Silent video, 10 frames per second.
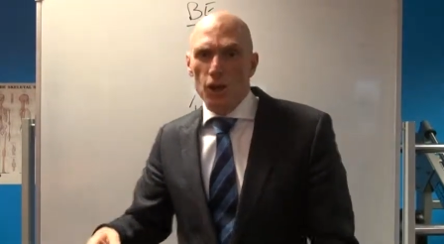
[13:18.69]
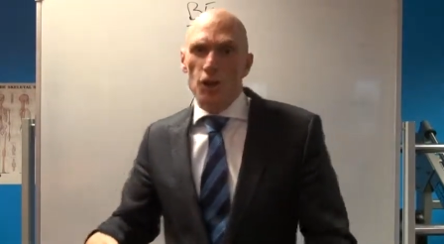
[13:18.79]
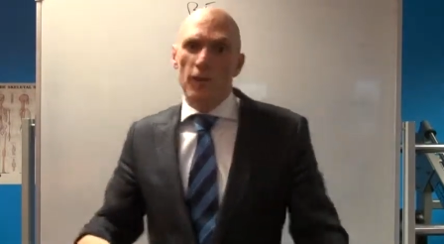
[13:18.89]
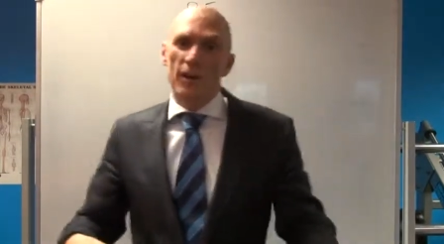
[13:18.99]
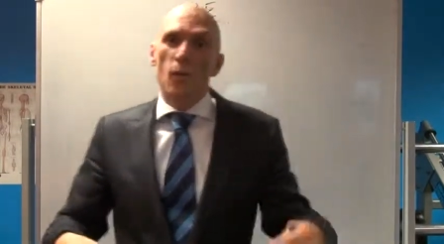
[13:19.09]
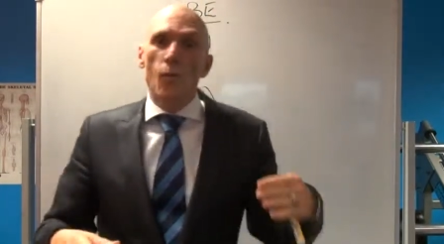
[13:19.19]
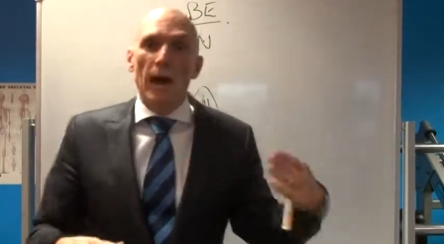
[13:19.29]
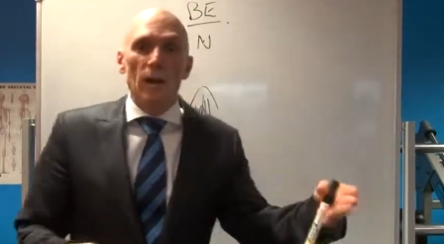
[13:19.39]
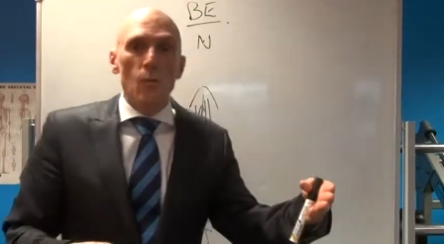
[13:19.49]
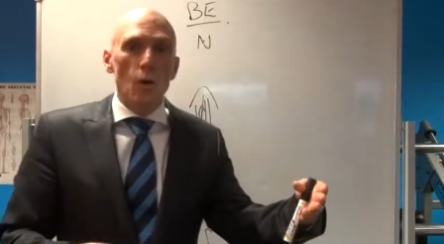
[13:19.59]
You're only
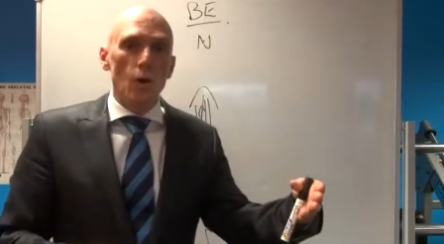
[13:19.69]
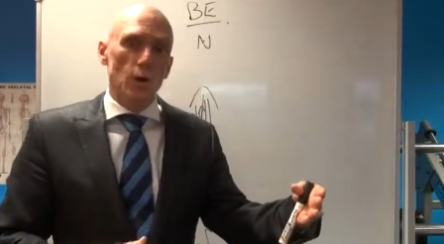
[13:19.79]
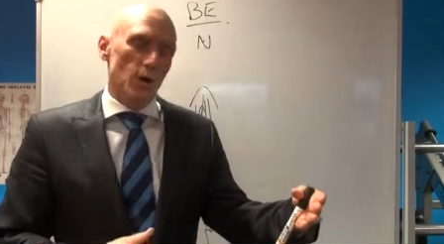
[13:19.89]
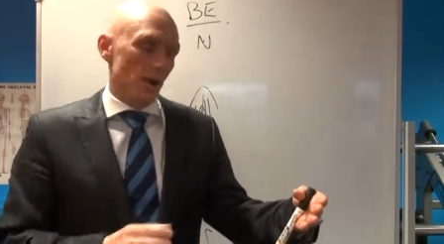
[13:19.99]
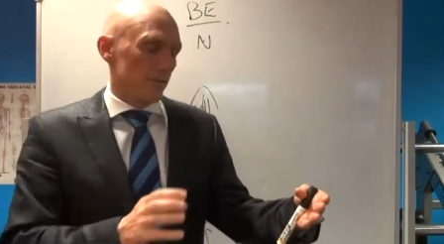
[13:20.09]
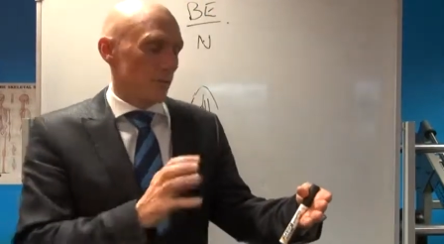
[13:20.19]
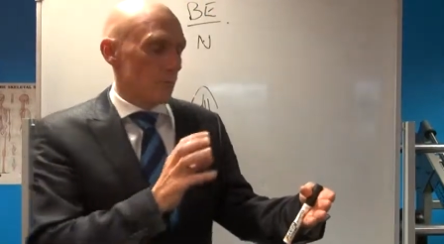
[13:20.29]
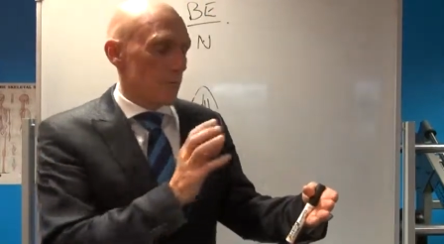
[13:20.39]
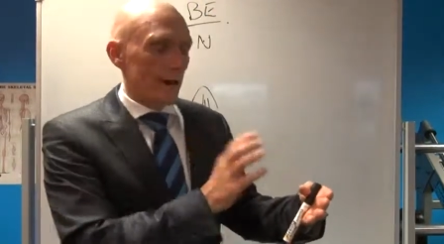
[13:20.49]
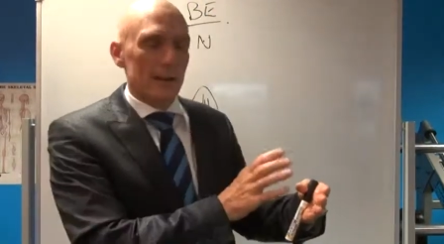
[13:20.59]
one word
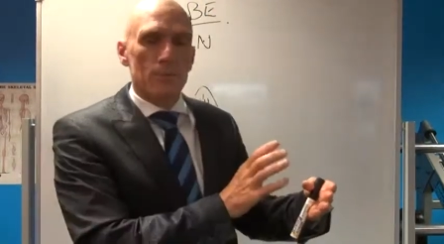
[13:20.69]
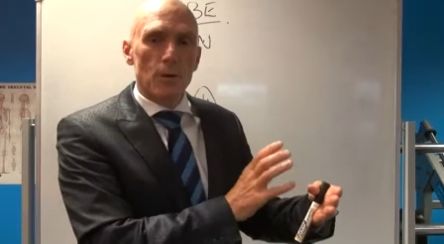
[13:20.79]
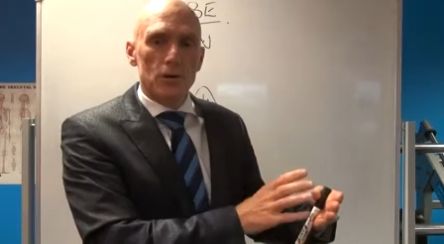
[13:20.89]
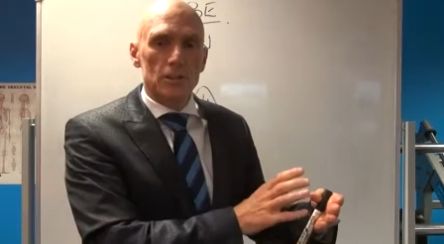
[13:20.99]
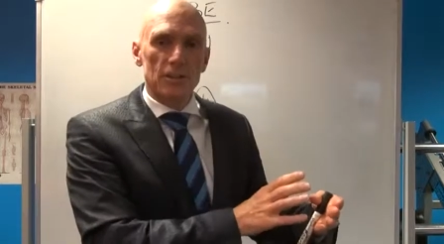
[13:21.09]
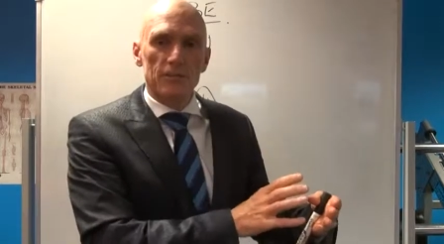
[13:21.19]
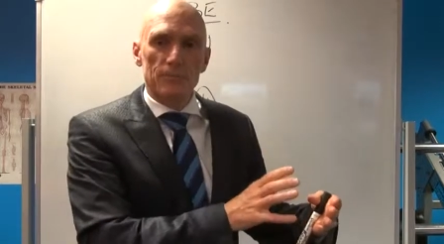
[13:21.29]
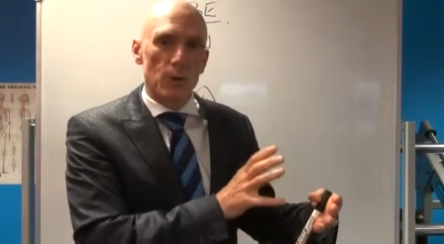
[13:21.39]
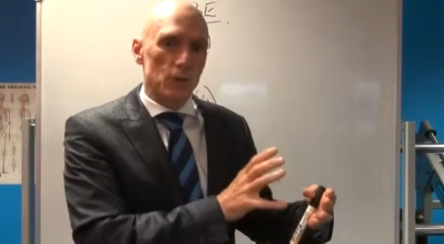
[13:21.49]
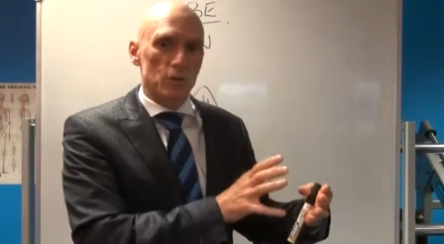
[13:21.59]
from reading a
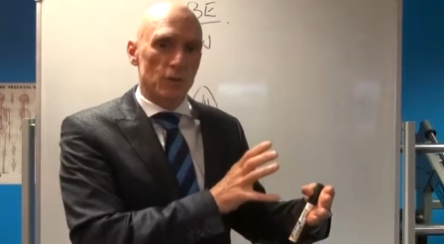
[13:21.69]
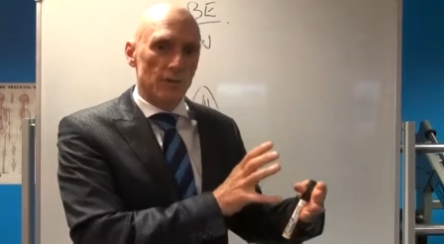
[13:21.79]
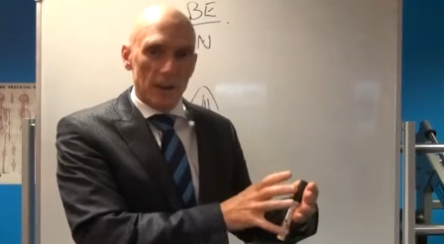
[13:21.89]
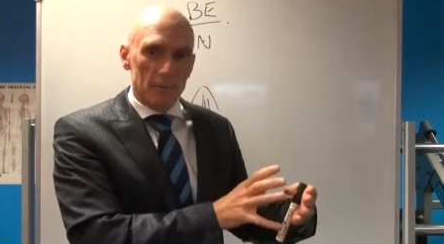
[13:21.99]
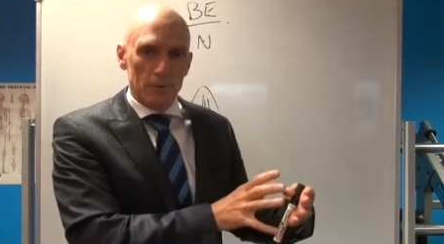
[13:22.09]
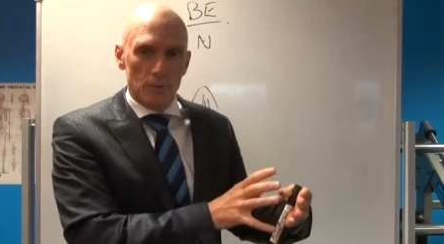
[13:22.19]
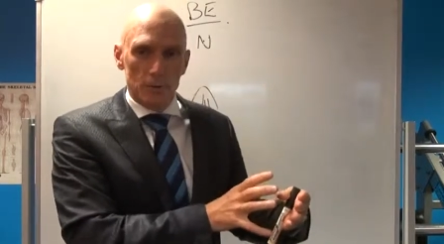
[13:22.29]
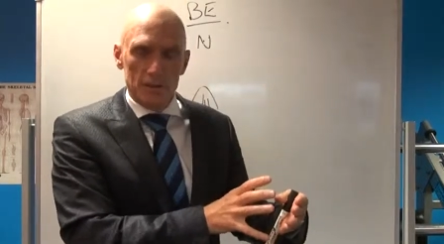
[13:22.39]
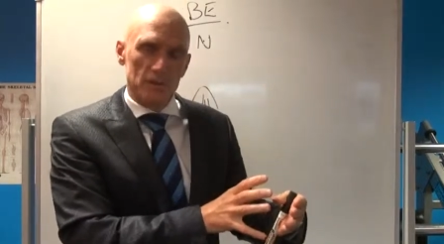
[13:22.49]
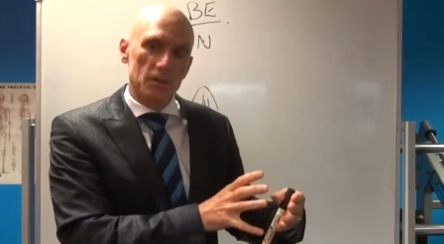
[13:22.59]
positive personal development
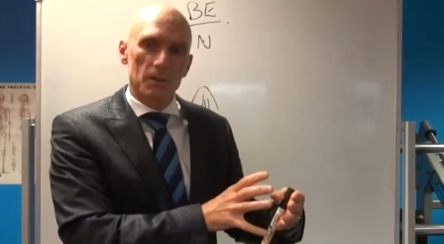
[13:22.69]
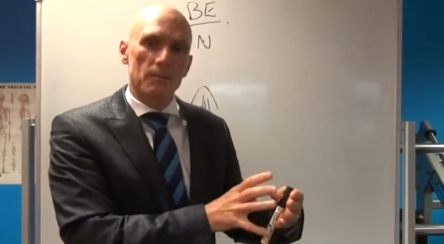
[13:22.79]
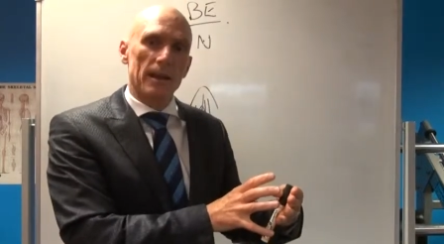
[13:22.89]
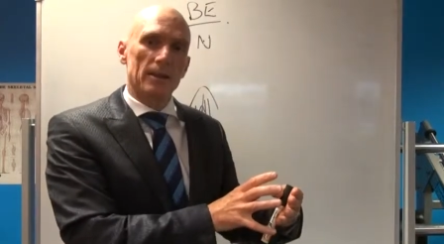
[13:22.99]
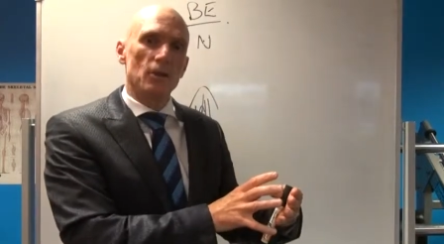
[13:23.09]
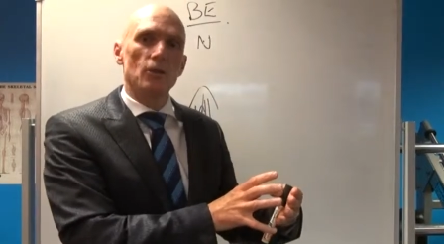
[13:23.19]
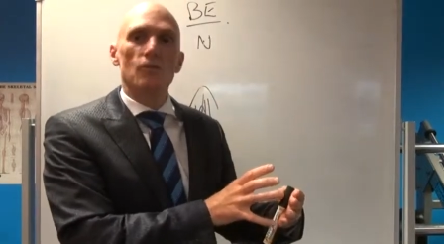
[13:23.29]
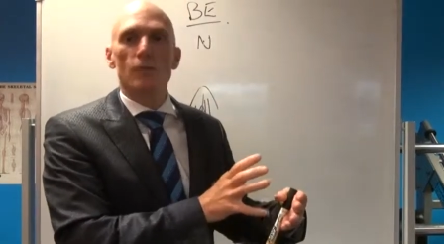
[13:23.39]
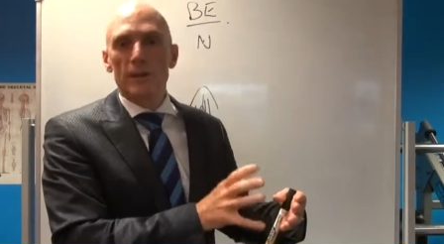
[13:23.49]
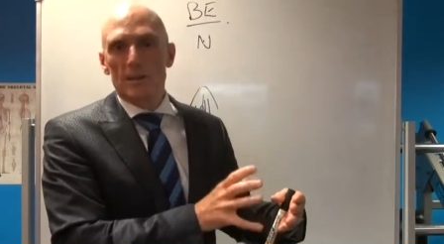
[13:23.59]
book that's going to make you
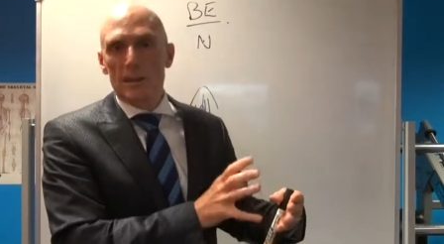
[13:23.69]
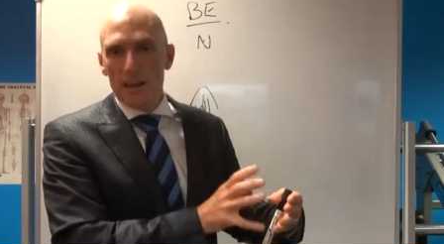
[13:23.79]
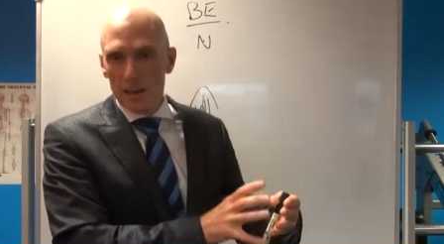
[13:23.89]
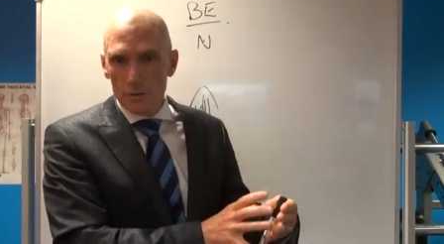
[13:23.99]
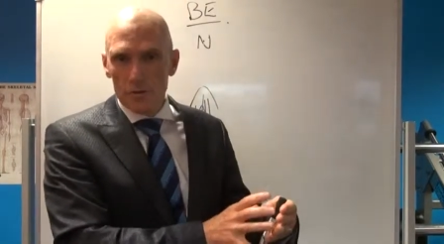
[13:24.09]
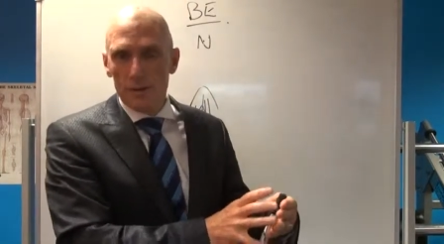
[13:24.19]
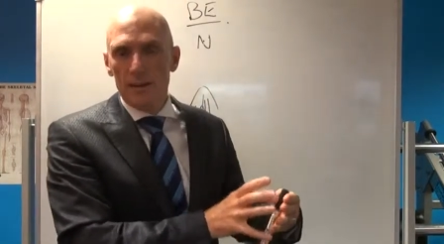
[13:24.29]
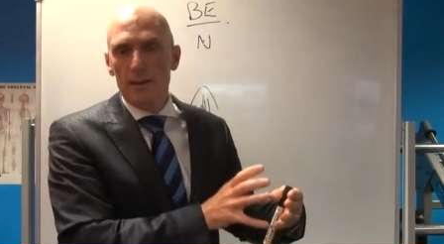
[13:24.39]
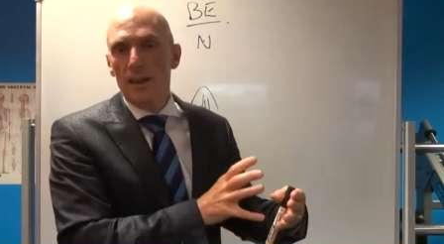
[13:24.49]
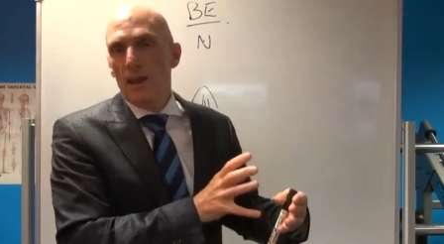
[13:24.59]
rich and
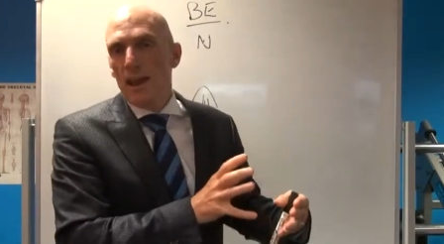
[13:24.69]
healthy and,